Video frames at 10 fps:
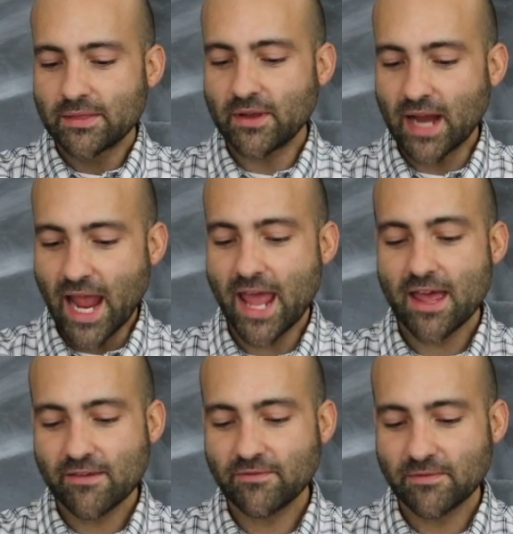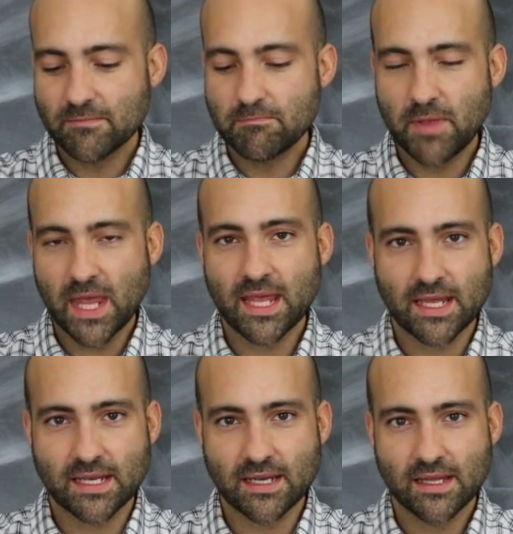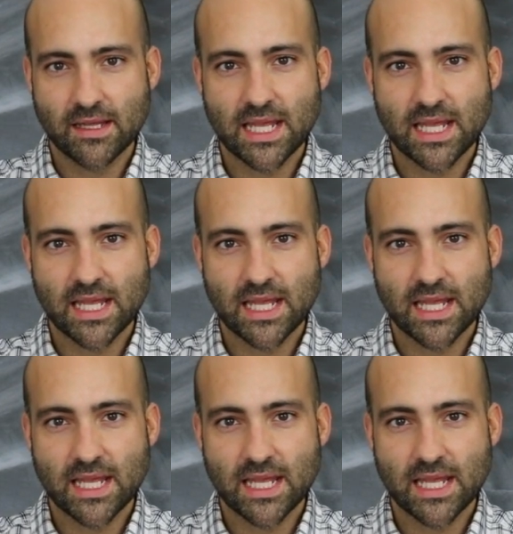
there have been